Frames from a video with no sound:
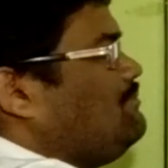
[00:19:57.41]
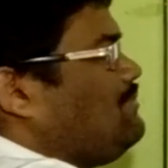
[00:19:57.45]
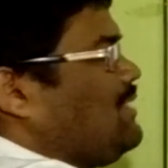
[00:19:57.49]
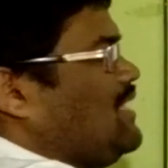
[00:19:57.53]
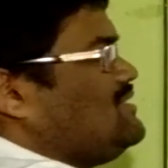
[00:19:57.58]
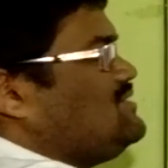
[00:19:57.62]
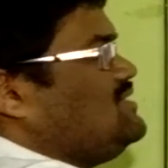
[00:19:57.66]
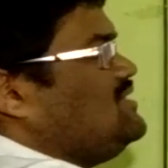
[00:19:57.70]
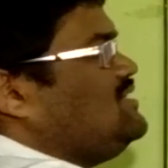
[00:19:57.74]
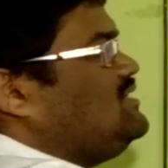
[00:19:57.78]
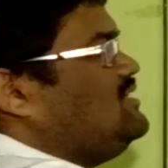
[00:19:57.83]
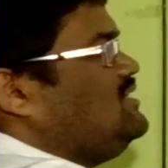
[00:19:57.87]

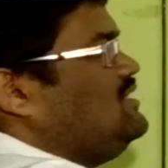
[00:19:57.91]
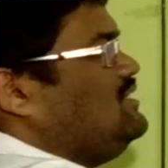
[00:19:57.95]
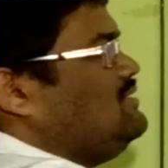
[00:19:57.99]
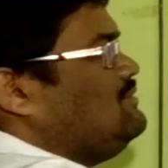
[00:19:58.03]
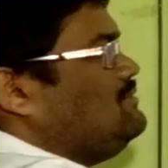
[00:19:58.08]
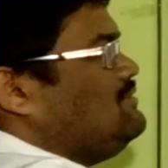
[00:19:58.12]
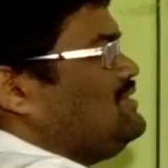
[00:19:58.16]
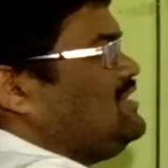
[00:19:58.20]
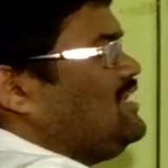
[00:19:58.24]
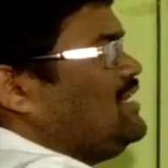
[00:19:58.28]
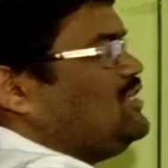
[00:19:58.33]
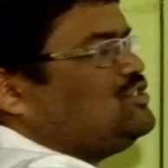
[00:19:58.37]
present
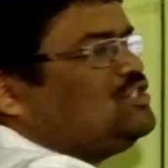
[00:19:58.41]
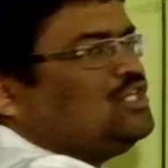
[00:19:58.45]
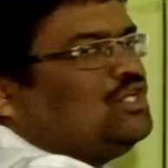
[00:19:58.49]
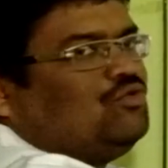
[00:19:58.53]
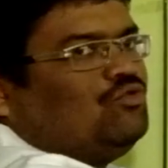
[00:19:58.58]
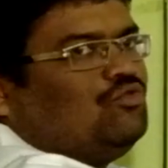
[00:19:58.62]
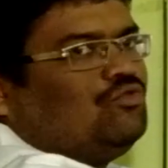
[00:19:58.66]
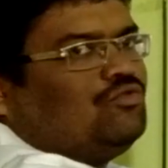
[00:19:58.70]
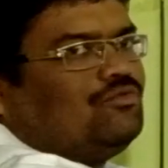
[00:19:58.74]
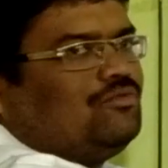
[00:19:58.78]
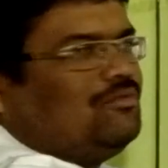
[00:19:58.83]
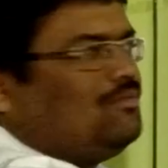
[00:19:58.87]
in tertiary
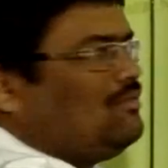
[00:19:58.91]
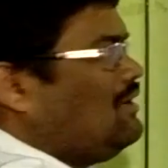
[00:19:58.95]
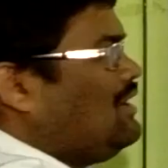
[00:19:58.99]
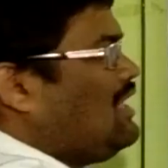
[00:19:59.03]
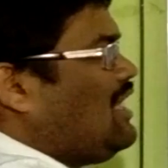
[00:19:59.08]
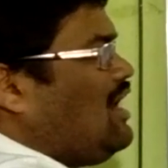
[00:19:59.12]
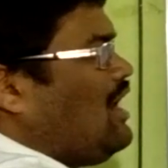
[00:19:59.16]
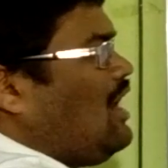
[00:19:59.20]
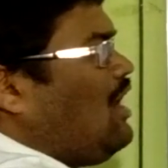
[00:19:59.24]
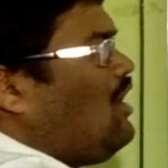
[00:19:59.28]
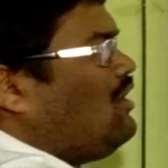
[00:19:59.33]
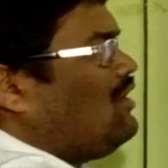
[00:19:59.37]
or
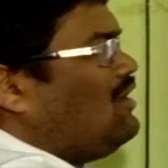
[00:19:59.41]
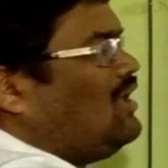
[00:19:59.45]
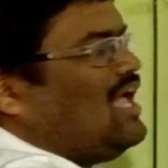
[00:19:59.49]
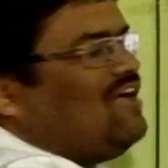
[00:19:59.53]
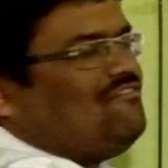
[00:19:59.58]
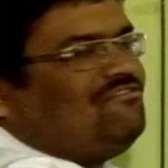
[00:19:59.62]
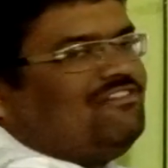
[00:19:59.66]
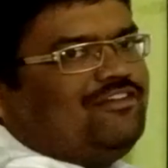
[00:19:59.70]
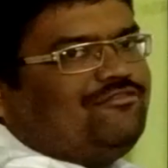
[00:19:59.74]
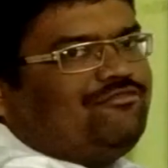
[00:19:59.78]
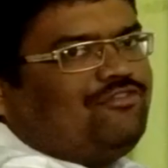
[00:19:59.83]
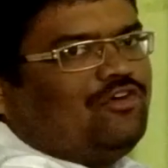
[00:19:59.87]

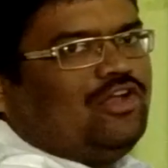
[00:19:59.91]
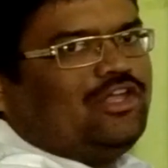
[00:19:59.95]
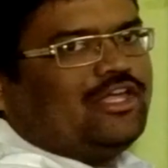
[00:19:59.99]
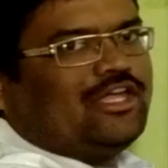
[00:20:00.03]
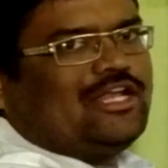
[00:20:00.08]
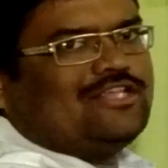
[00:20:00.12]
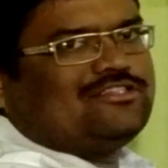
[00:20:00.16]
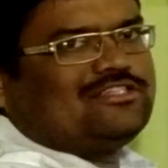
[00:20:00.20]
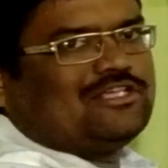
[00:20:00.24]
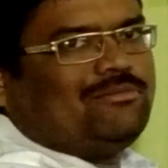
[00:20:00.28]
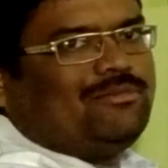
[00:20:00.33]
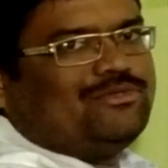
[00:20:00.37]
graphene
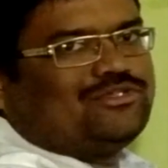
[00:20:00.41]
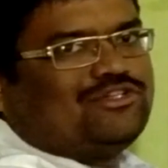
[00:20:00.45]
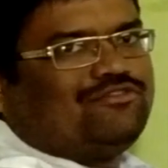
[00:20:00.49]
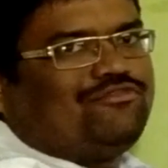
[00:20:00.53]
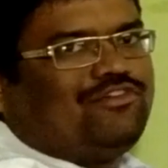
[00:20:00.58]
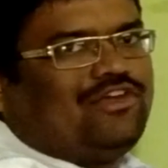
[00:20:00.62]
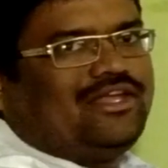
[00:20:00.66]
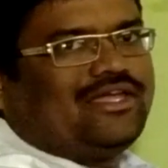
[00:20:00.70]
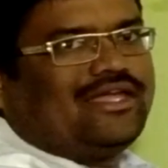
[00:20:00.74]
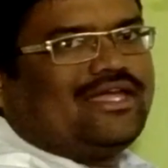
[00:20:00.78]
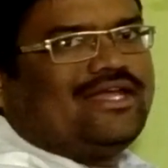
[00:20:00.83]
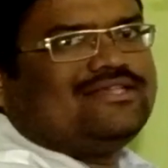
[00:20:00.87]
follicles or mature
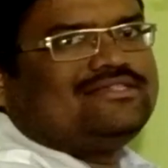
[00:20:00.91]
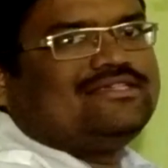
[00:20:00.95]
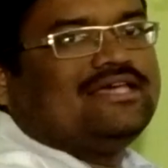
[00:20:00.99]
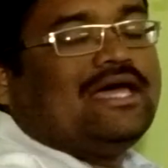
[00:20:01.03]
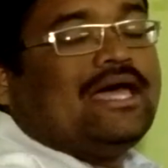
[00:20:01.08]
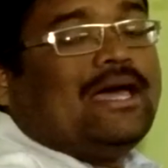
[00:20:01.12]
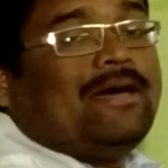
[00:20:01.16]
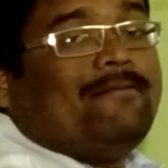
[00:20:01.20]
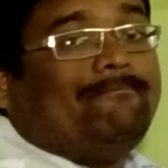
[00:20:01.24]
follicles,